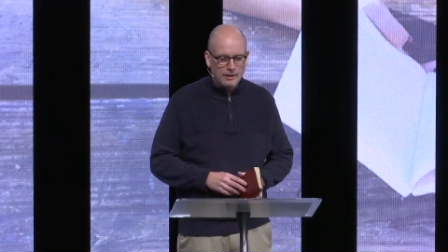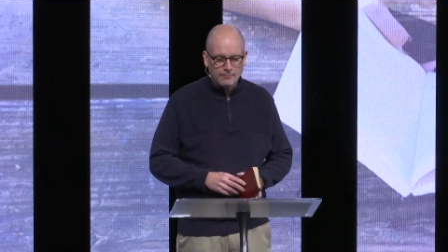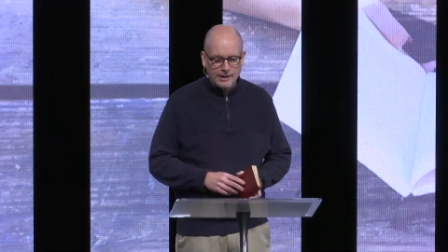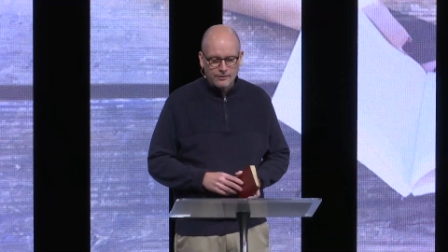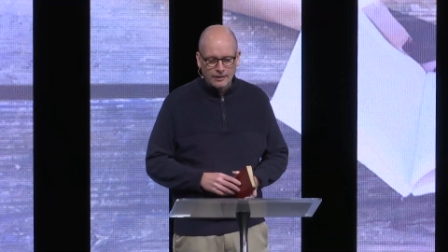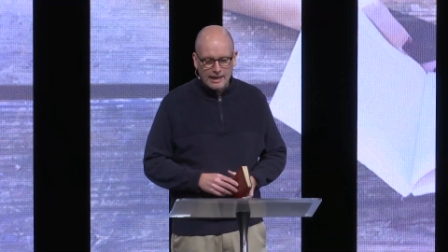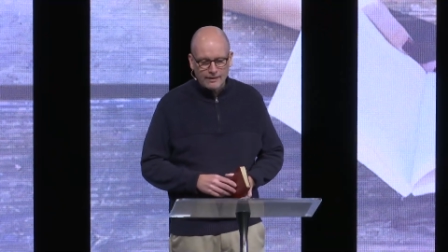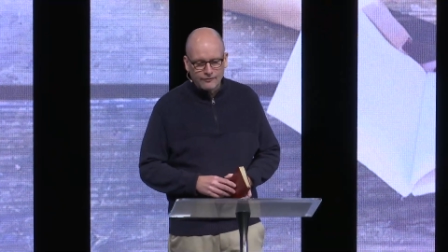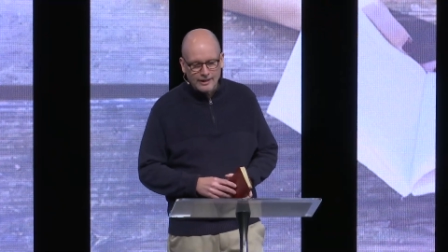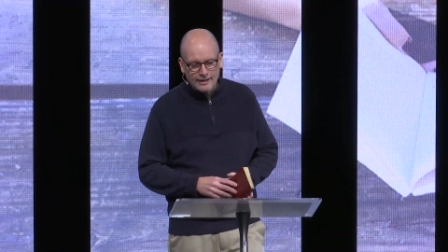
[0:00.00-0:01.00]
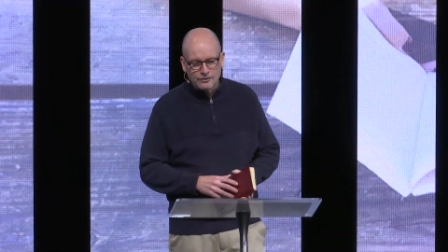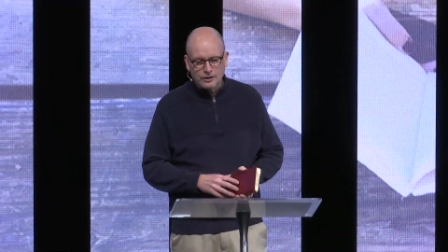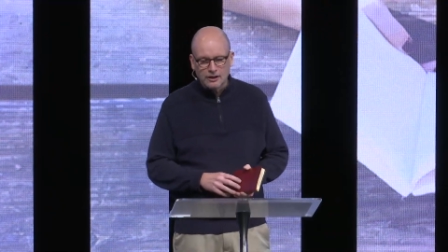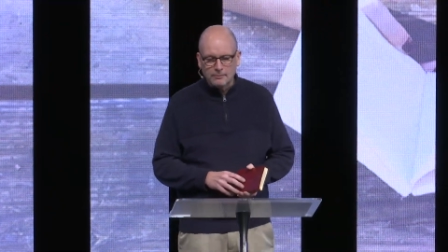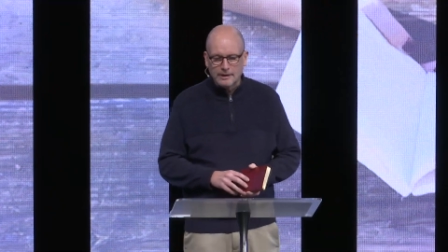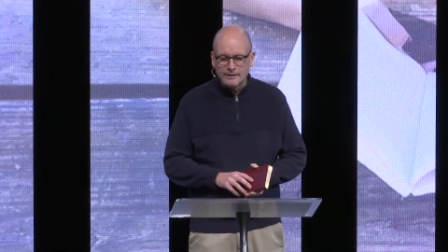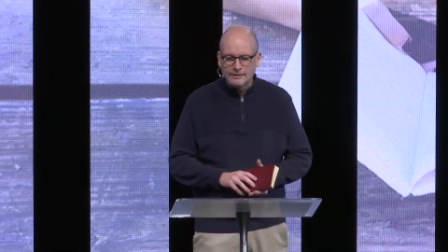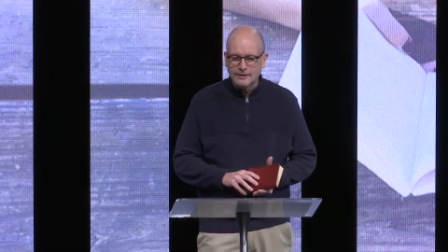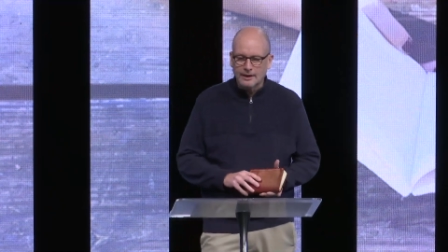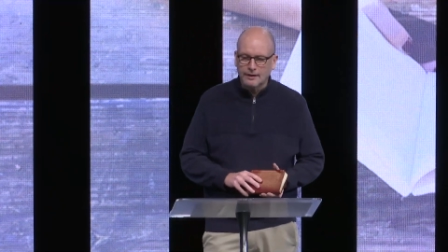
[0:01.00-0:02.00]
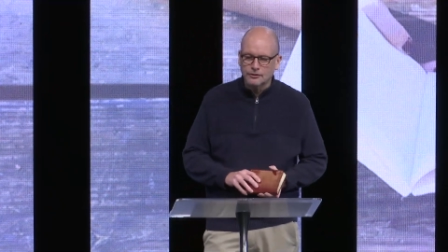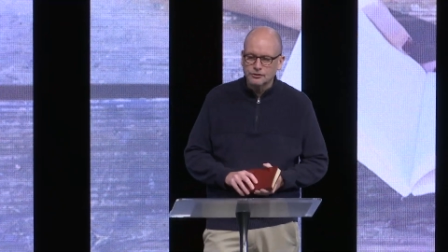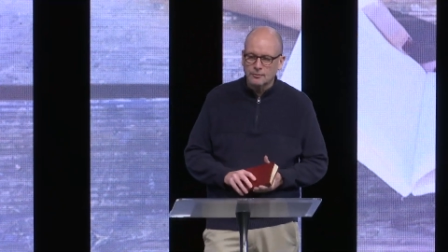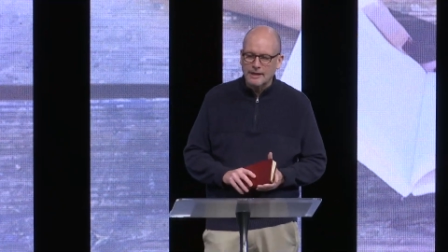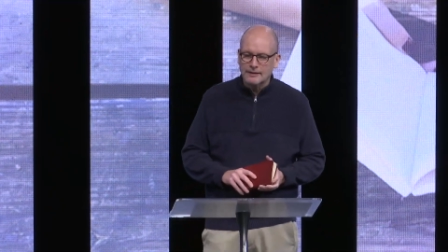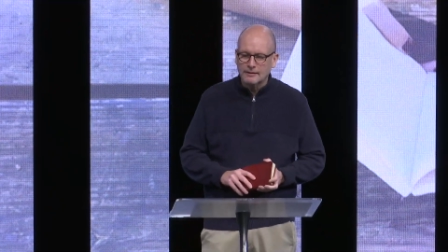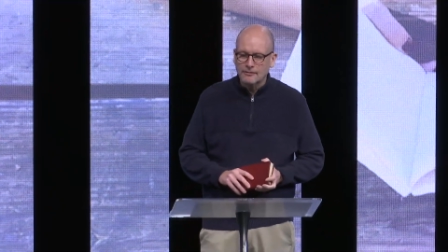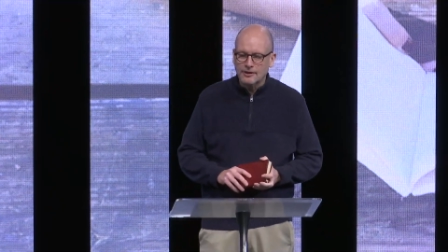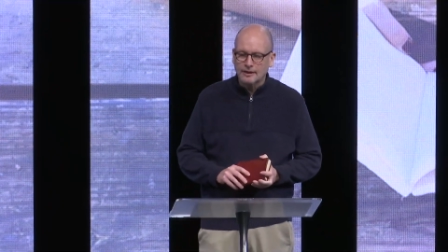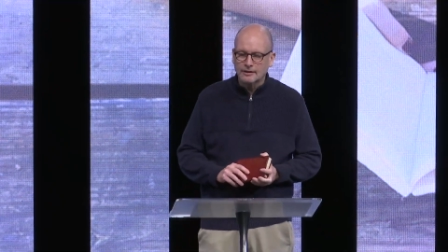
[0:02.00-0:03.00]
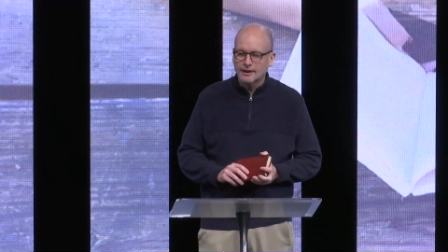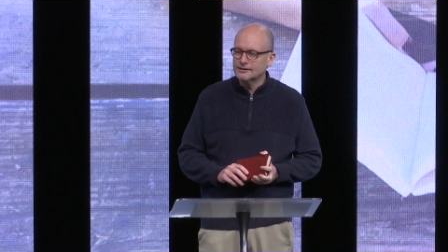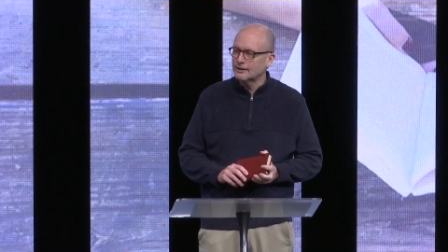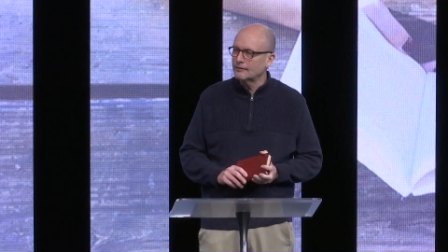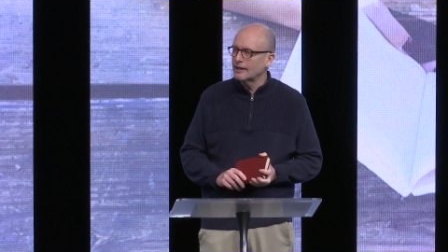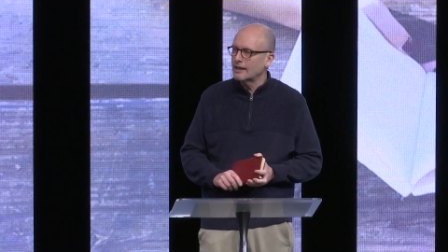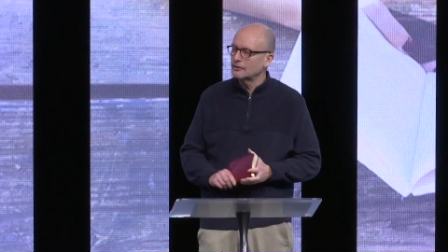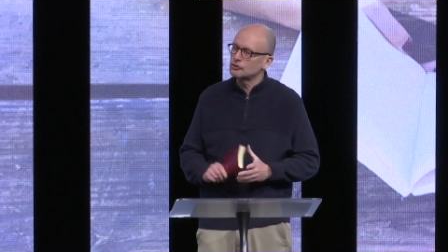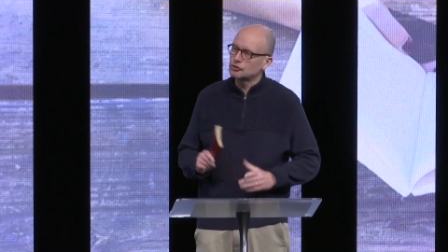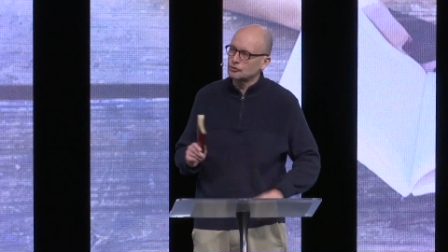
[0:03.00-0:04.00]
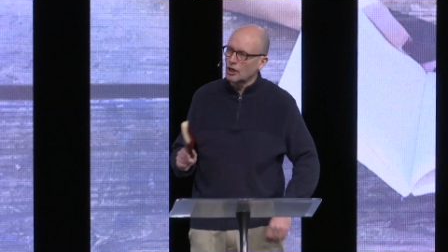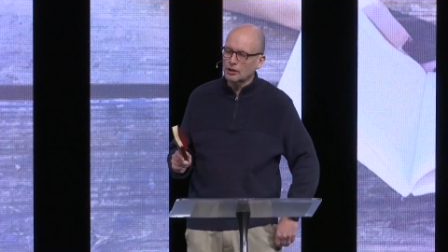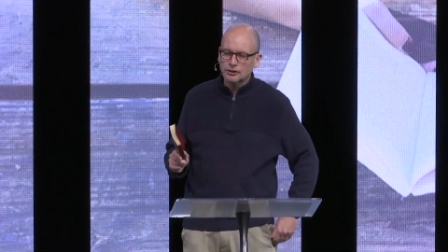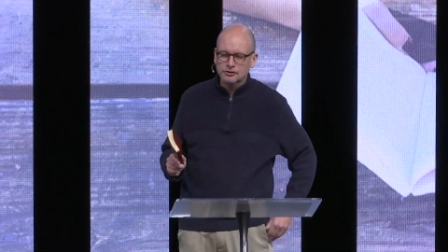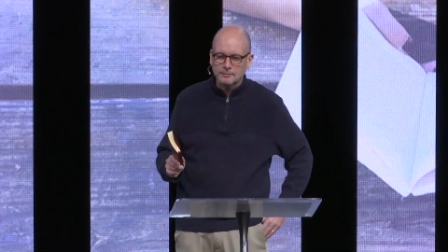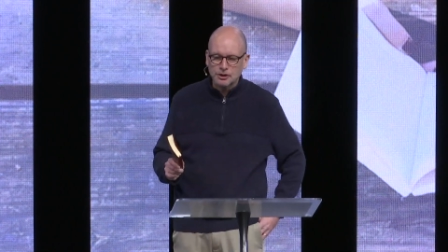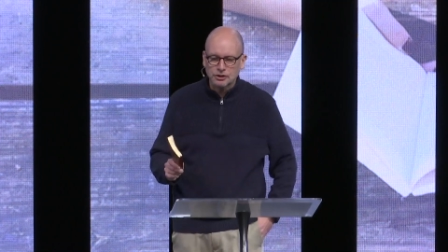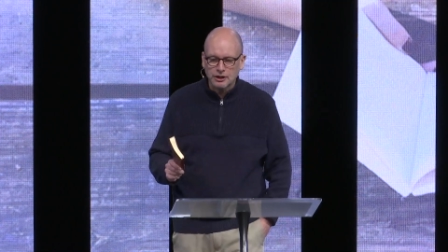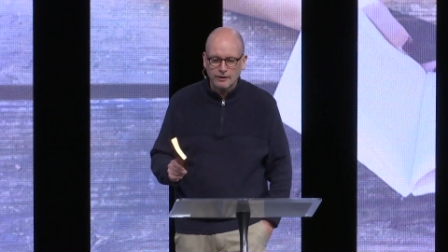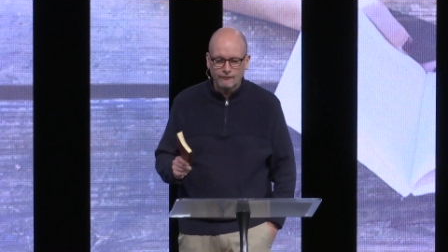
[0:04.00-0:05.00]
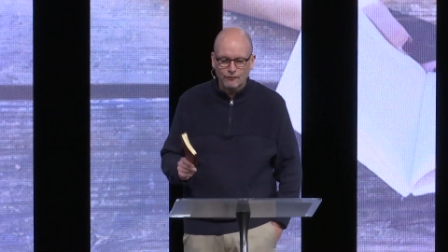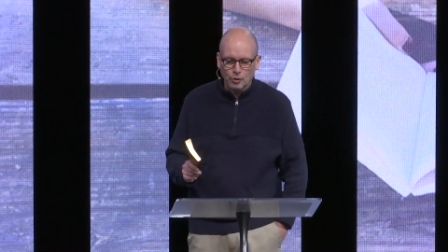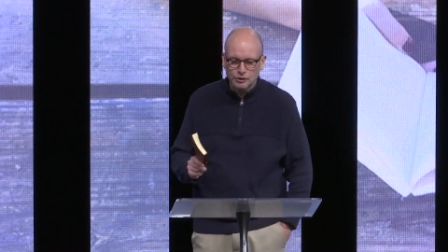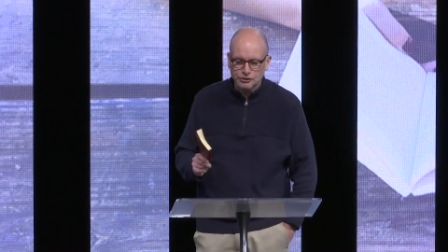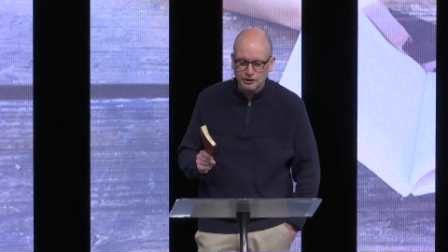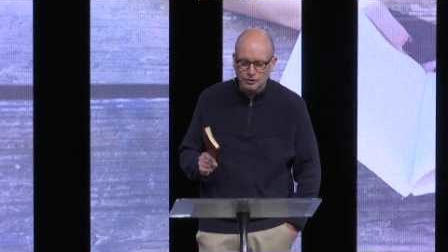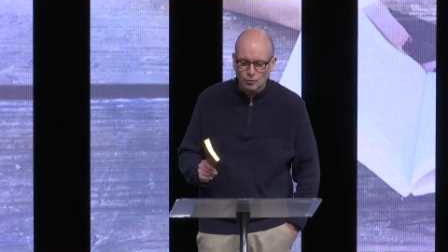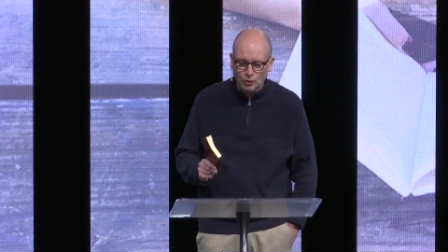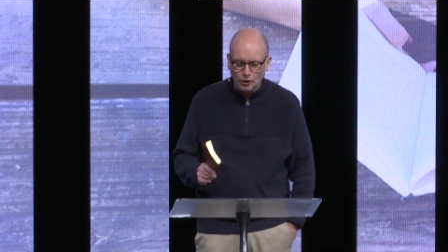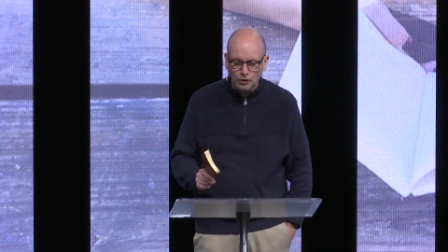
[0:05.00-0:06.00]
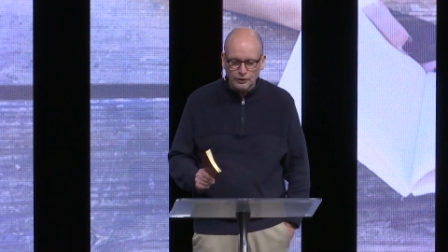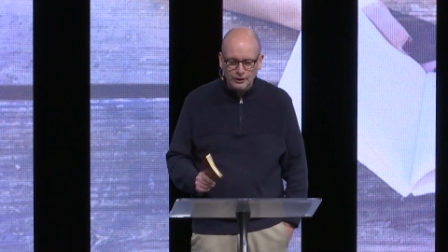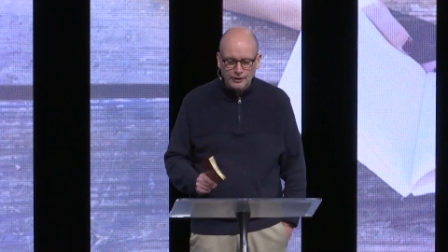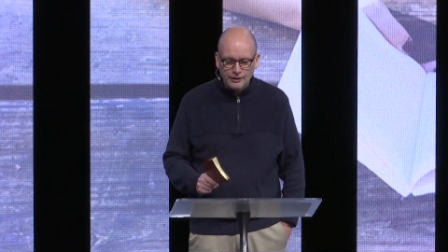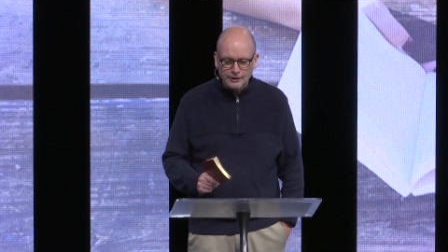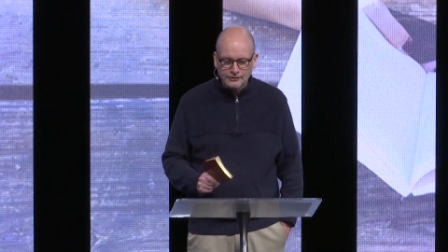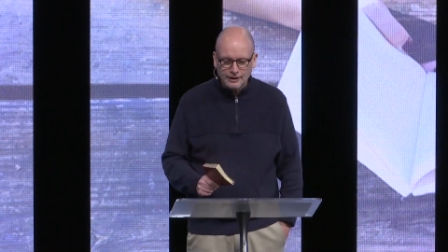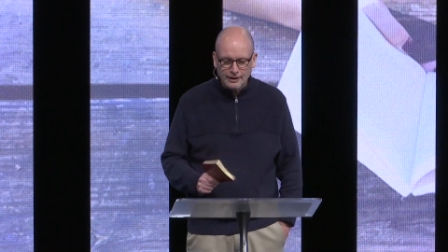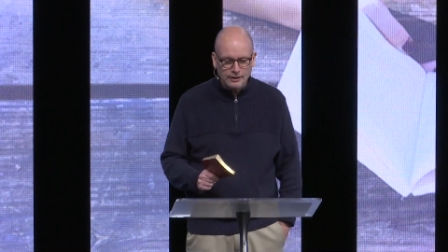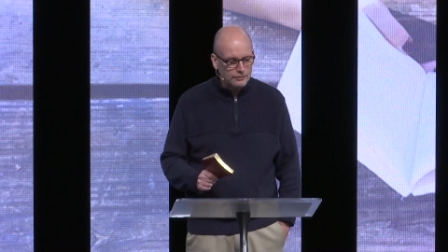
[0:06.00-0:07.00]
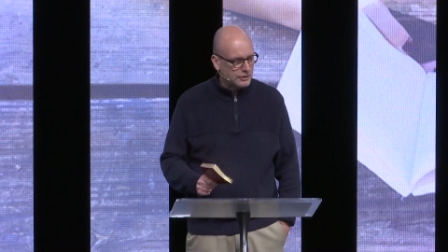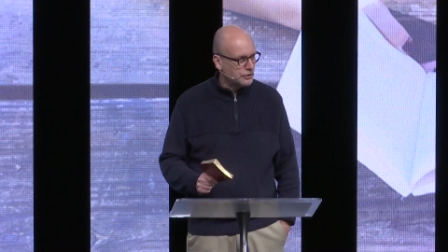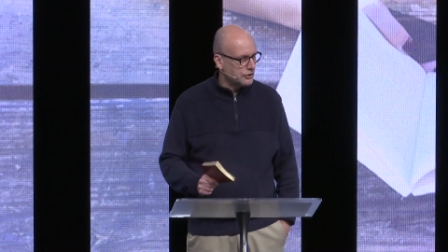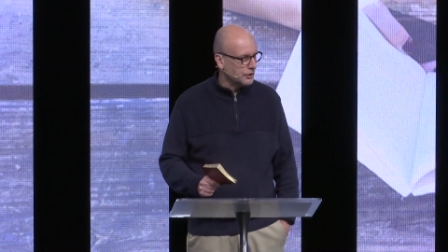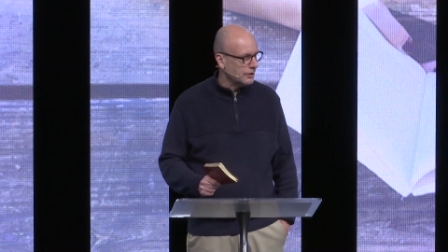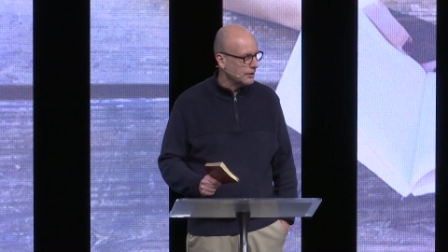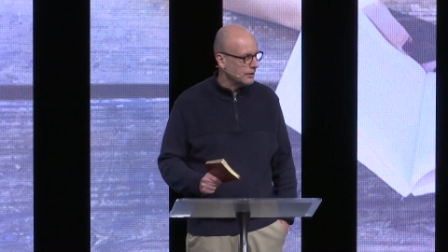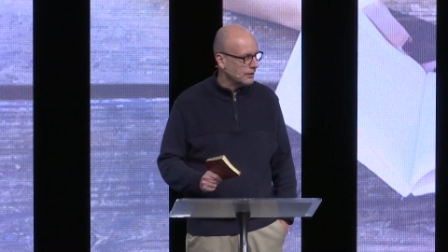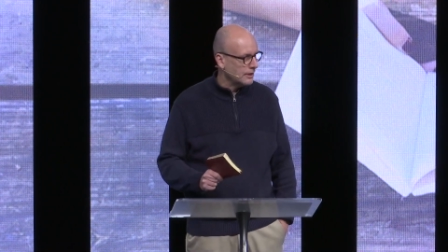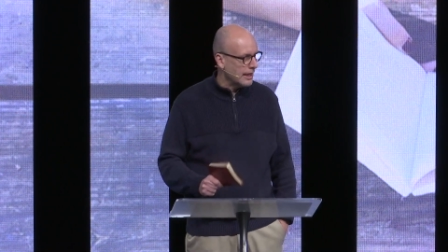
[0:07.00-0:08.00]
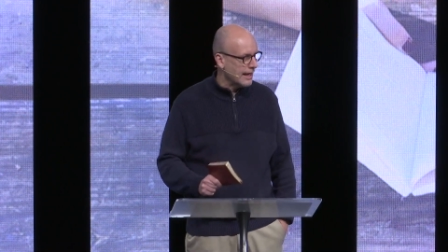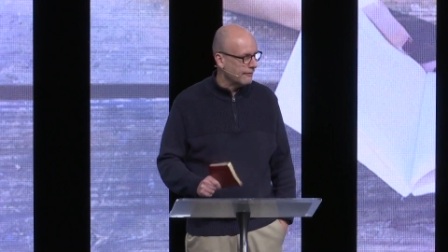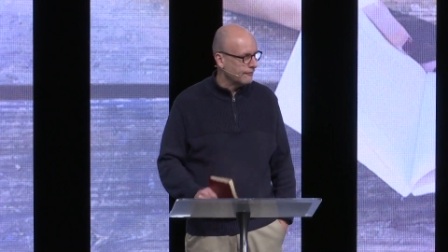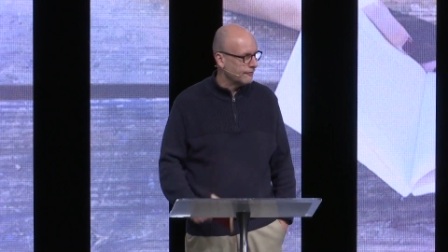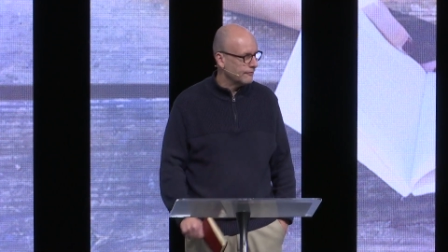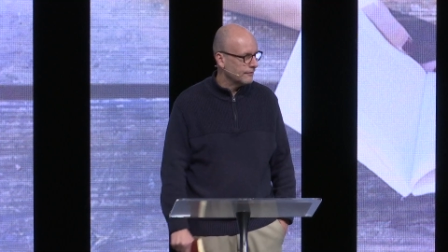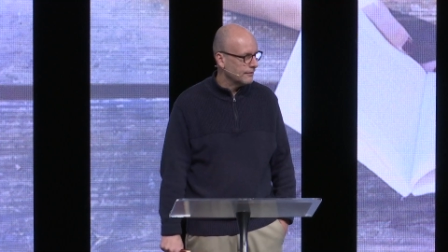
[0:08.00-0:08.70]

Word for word: By their life, they either commend it to others or make them think less of it. And the strongest missionary force in the world is a Christian life.